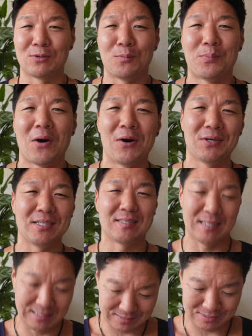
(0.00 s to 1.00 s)
little ball and
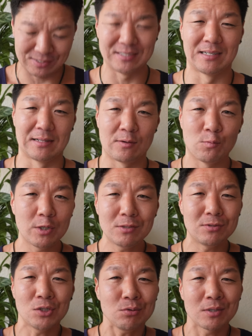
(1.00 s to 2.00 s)
he's like sitting there like, what are
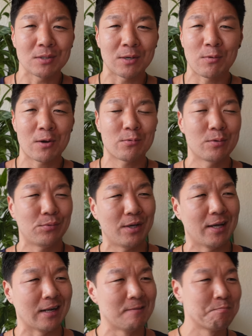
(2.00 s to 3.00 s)
you doing? Like, why aren't we
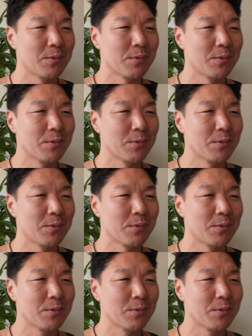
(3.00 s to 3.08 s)
playing?